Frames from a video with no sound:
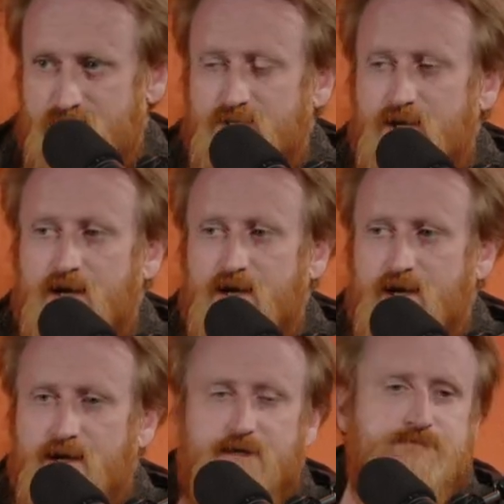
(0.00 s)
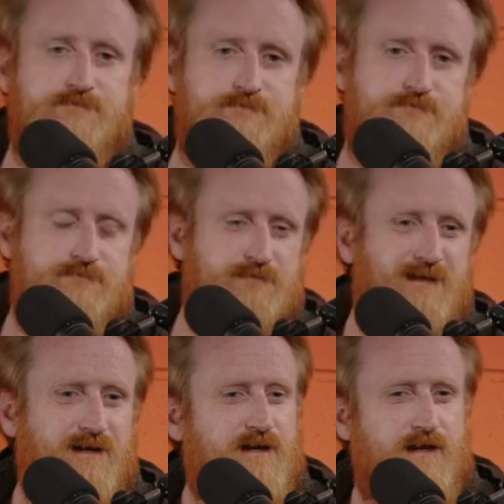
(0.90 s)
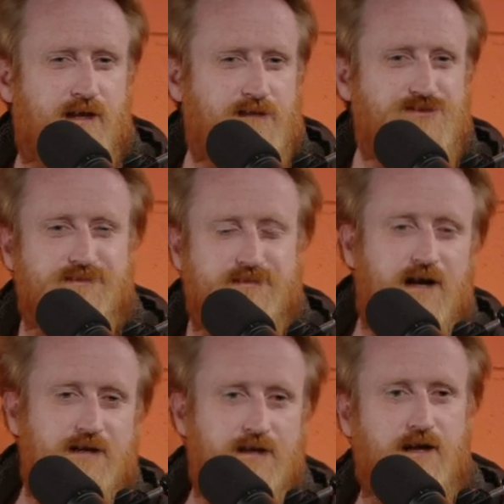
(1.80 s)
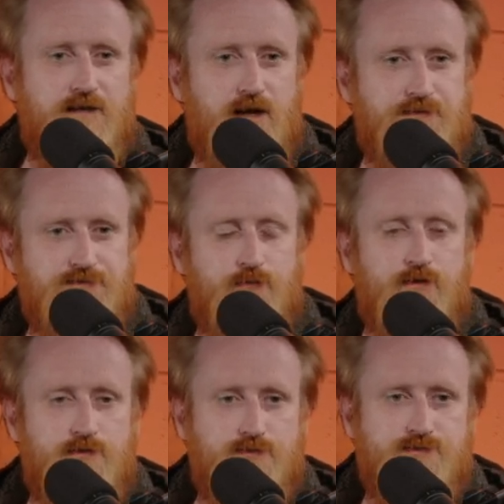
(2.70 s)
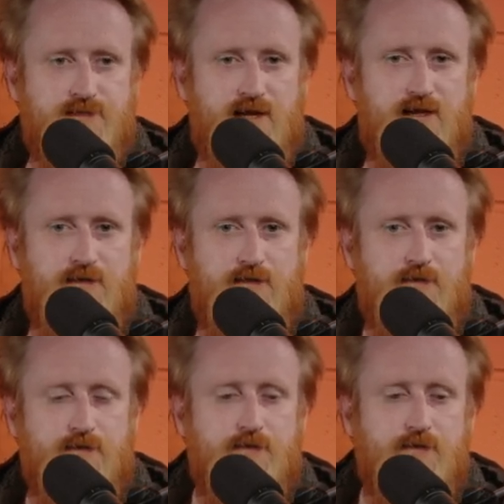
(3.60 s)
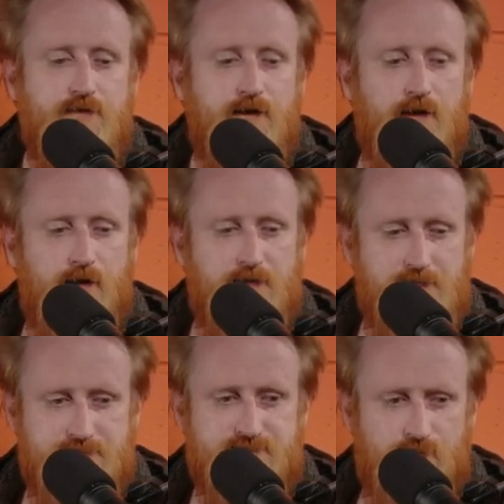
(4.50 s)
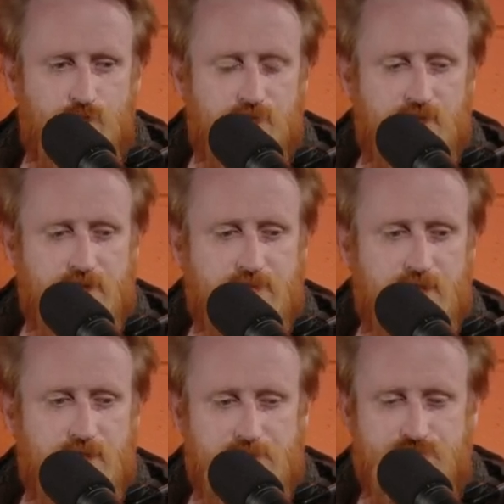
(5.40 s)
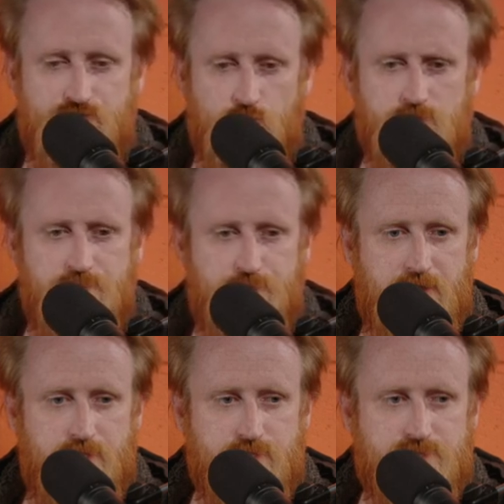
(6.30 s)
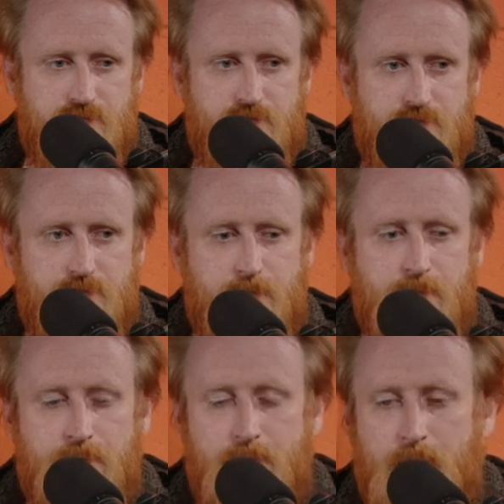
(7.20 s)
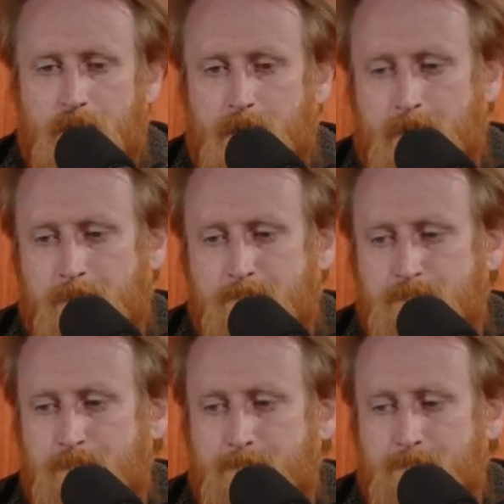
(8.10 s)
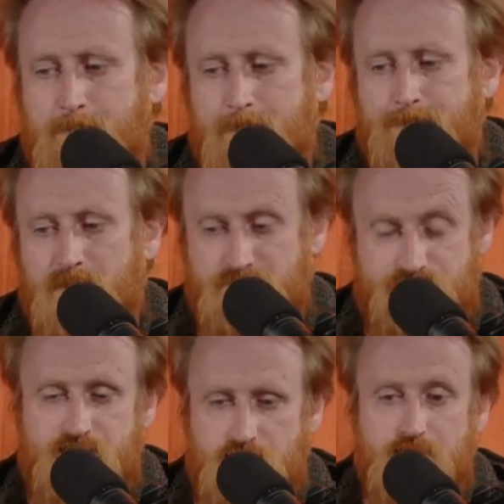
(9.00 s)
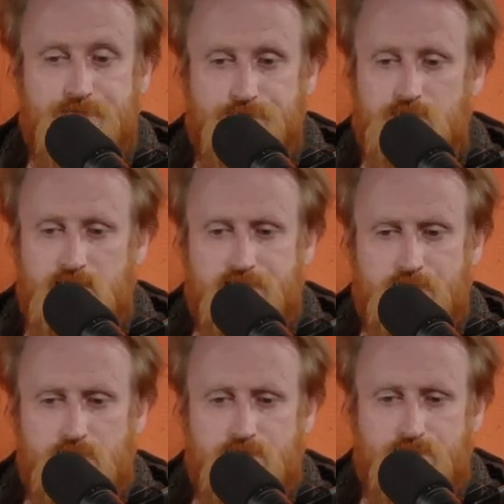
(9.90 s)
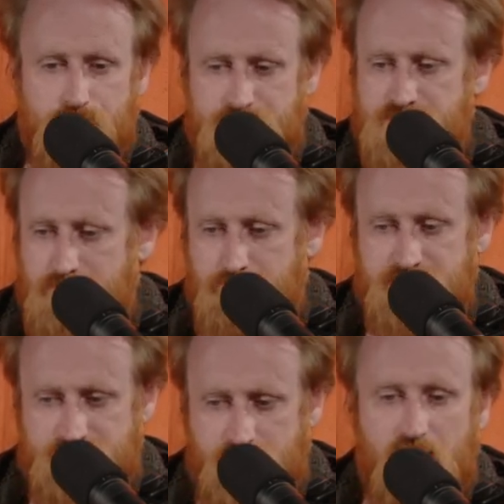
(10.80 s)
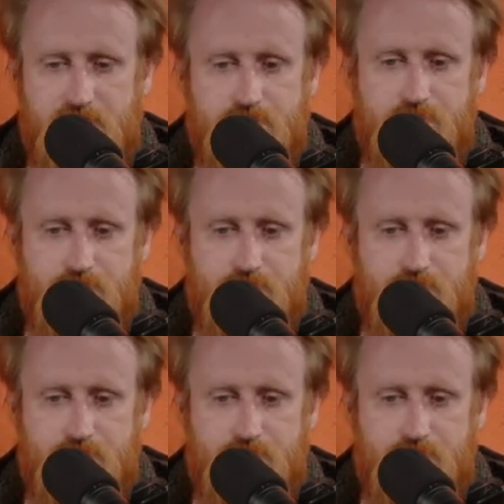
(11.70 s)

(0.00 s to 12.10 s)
uh and i just i i, I don't understand uh is someone like that is jordan peterson um is he evil at heart or is he misguided